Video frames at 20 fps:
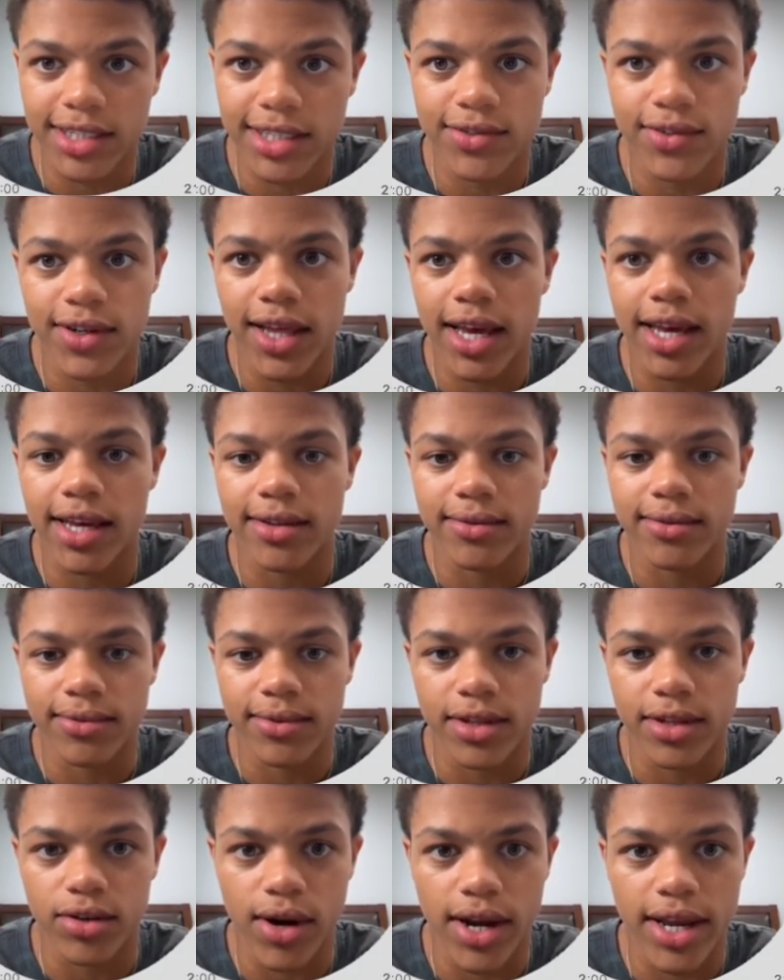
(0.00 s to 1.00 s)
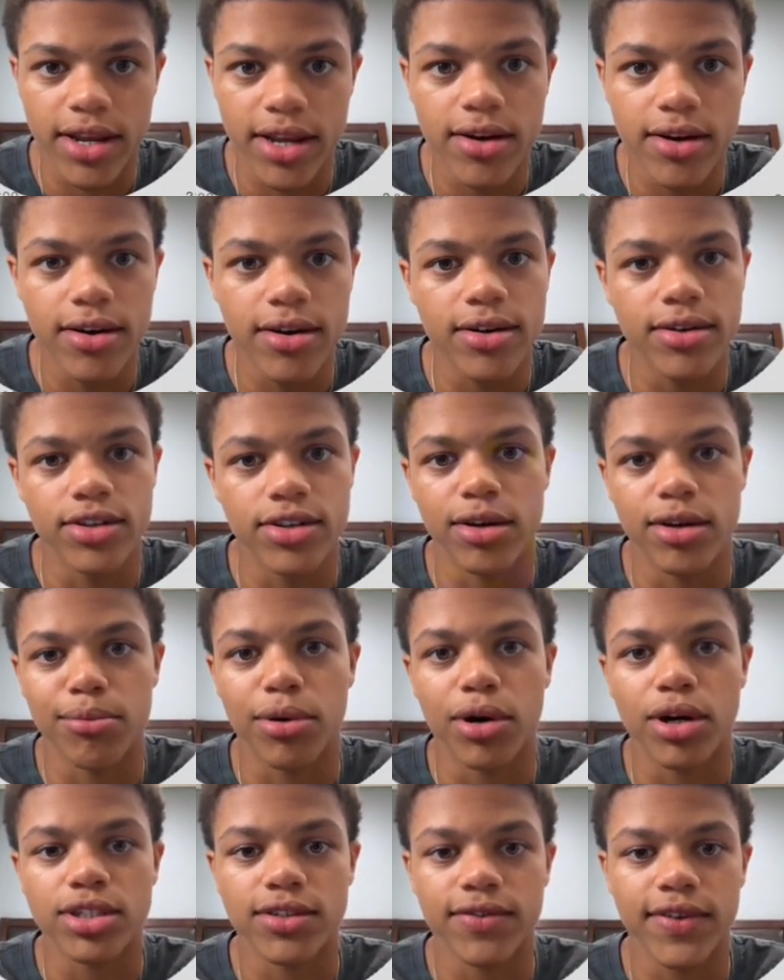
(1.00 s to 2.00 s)
for that, they're right here. You can
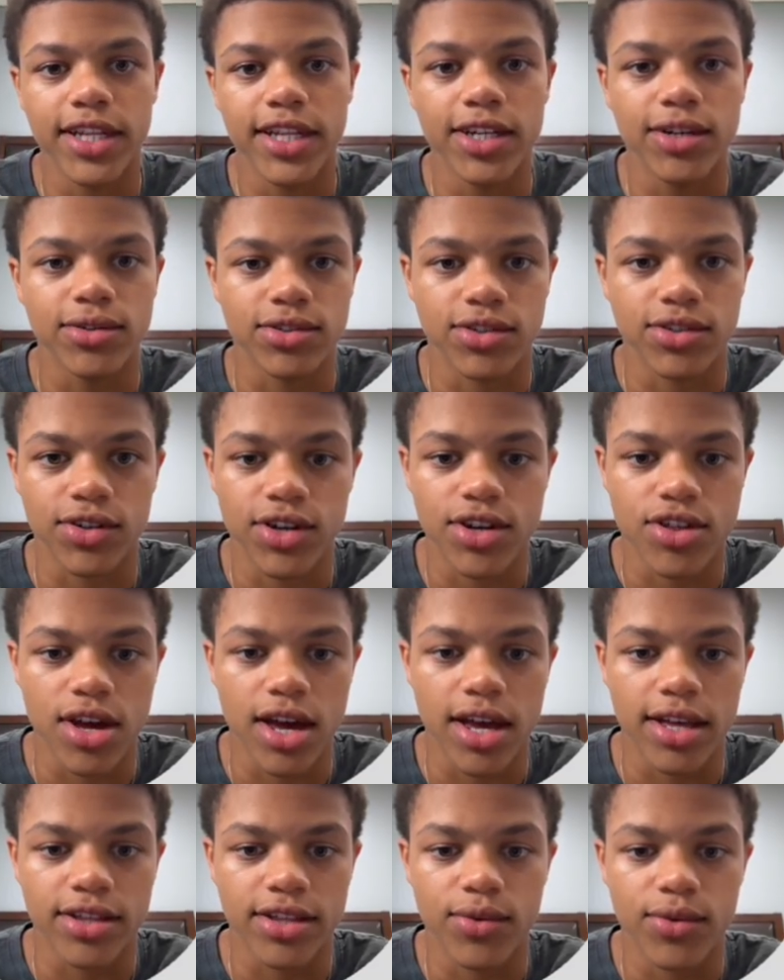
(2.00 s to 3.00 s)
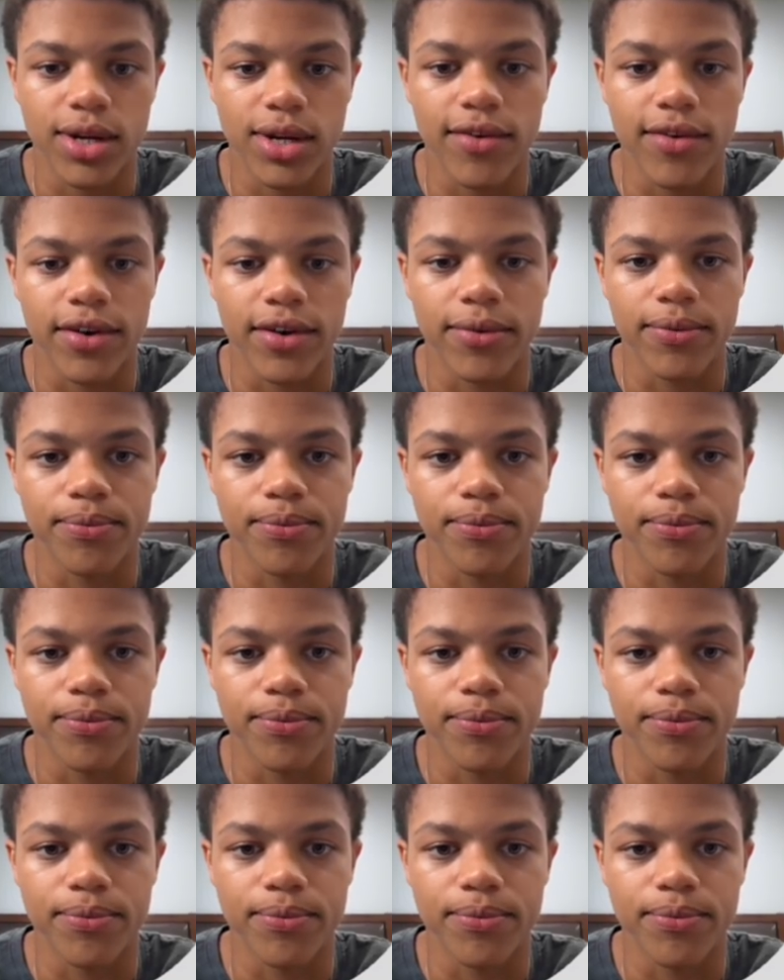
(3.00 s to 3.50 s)
pause the video, screenshot, do whatever.